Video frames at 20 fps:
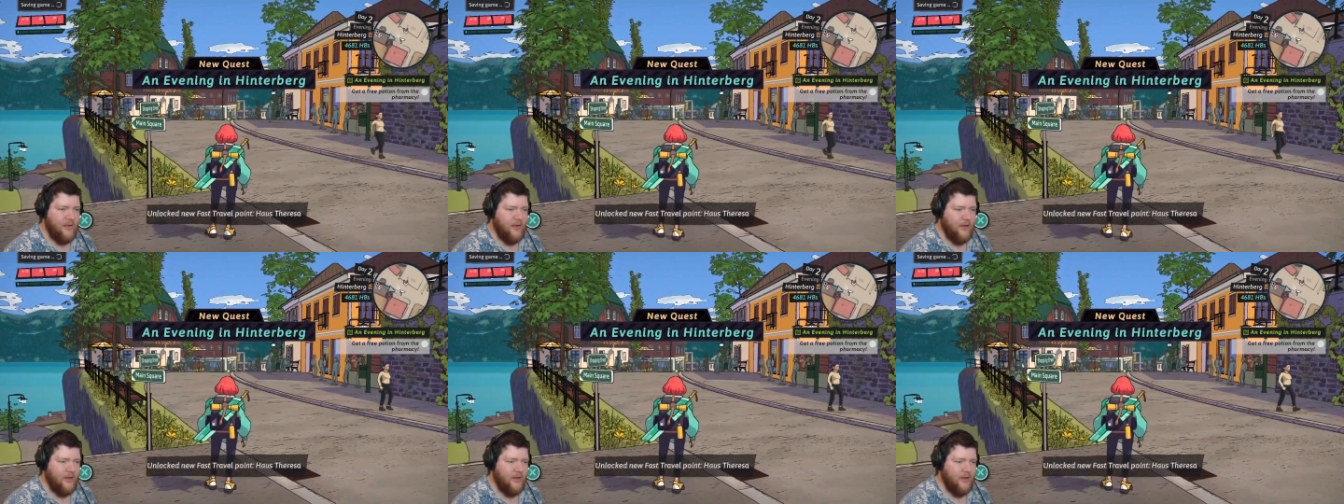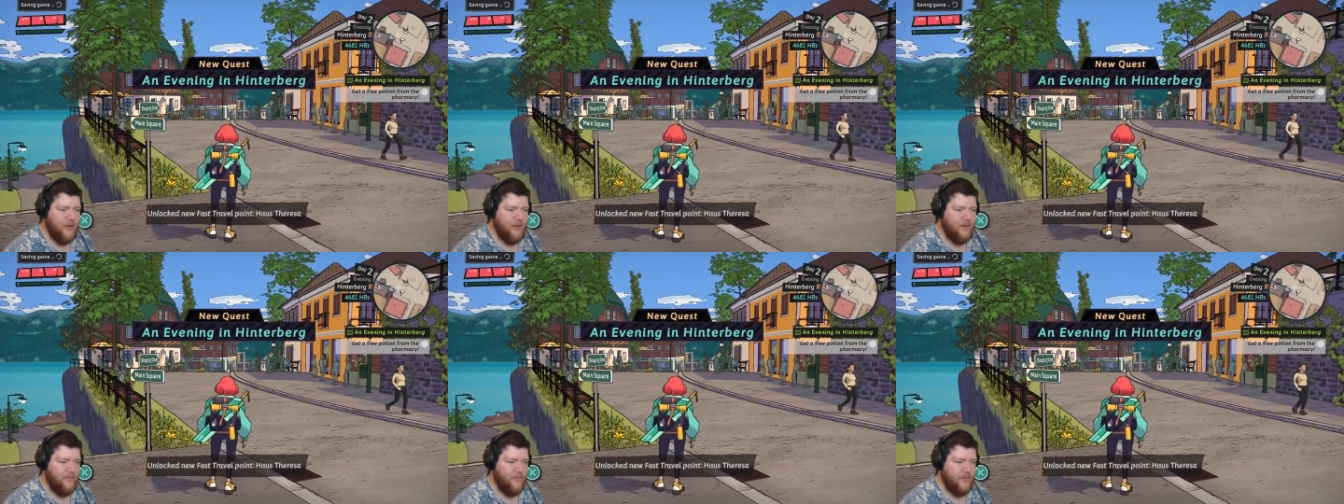
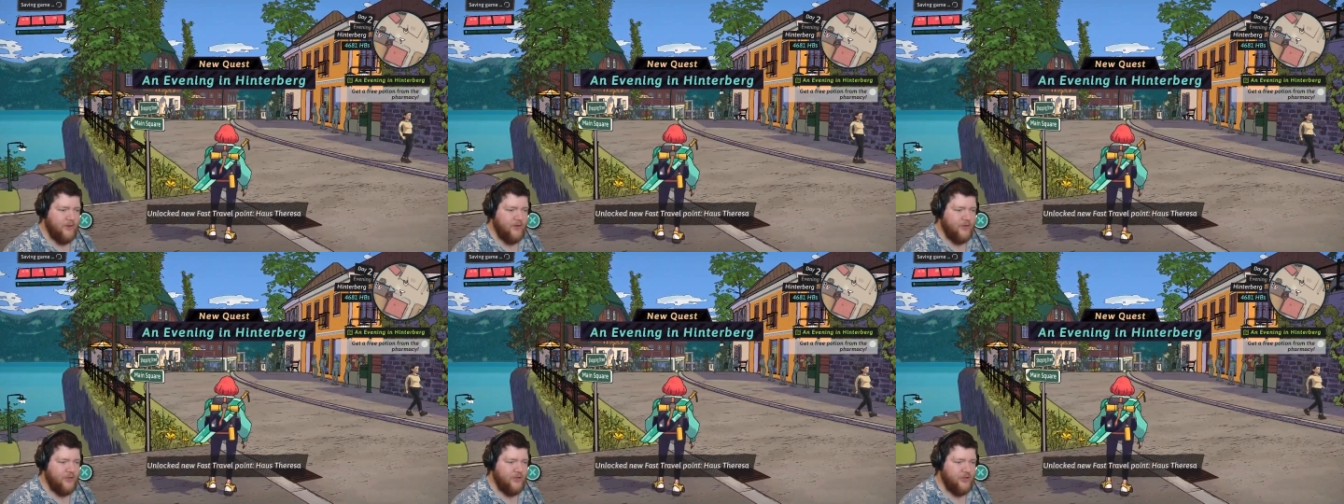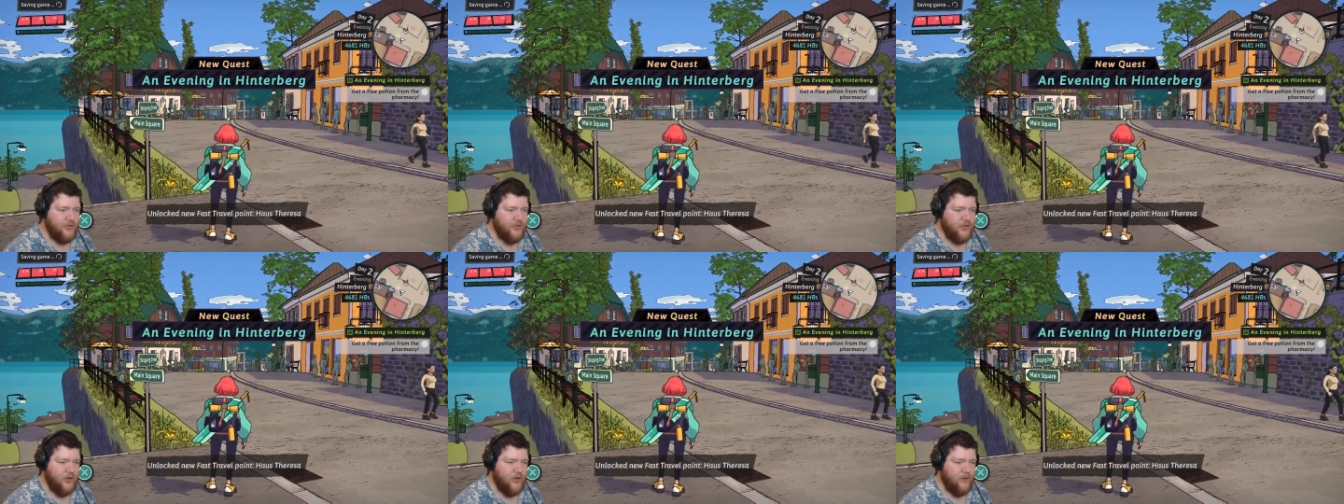Um,
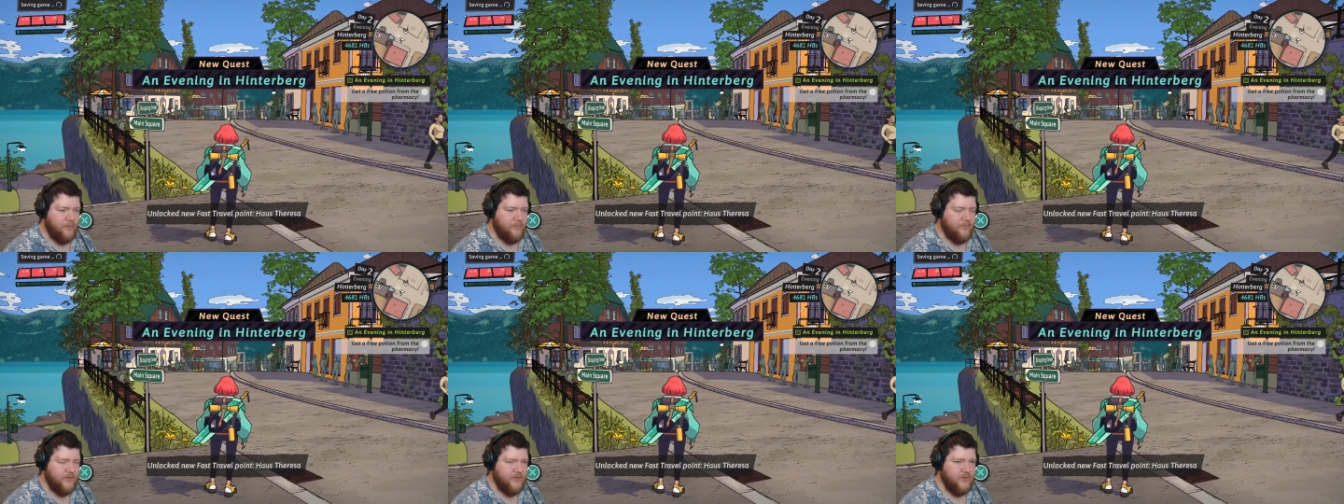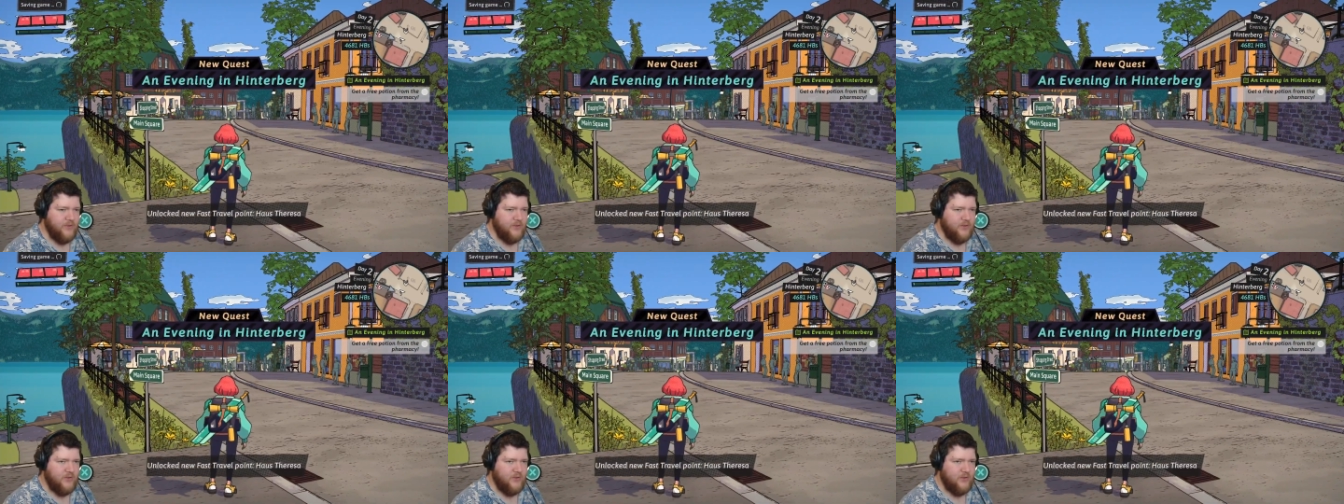
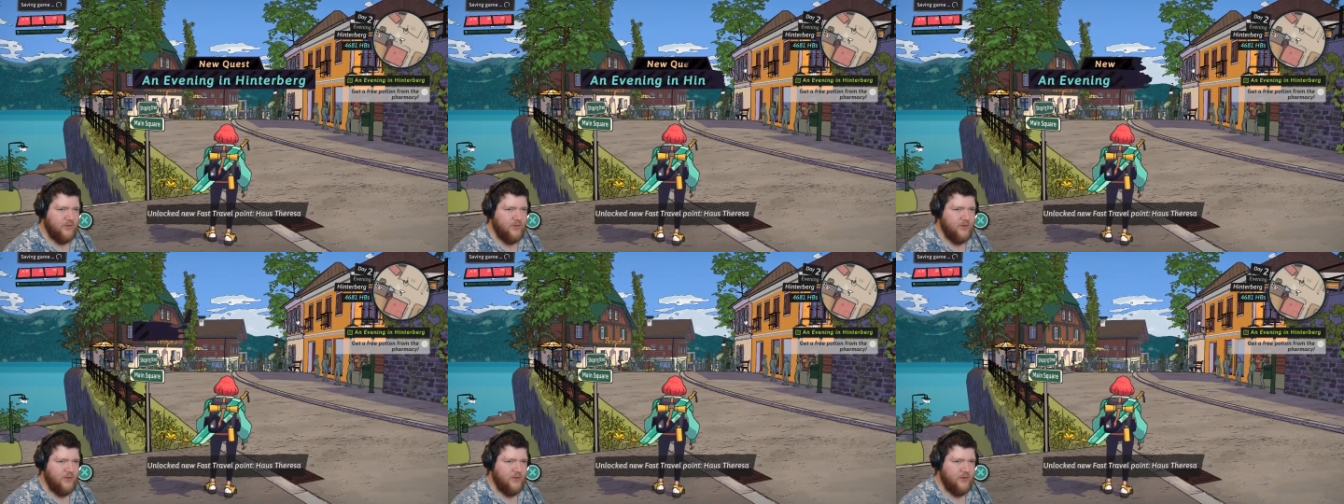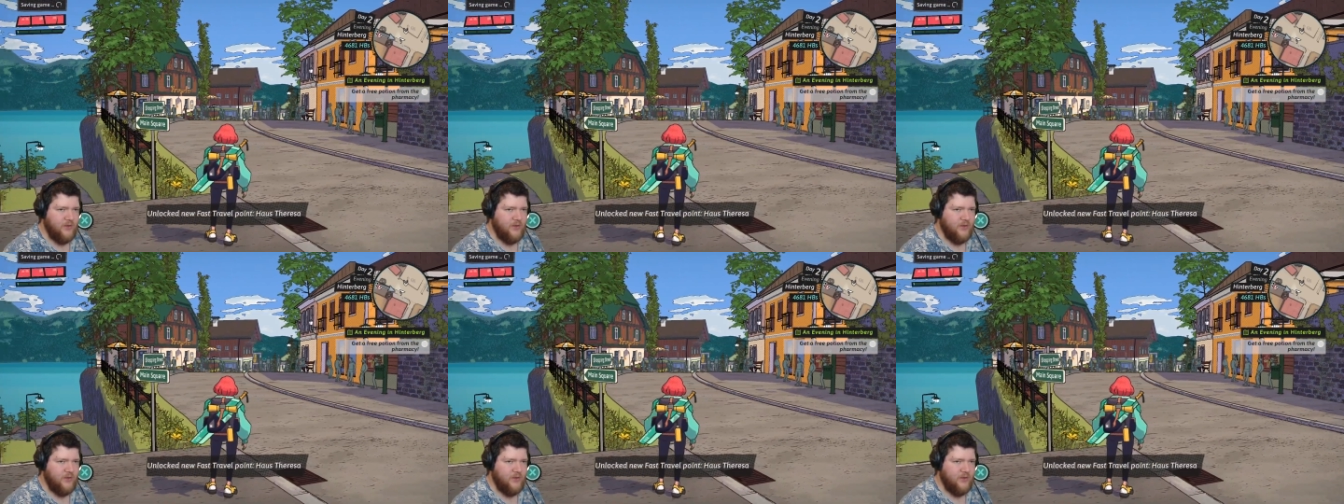shops.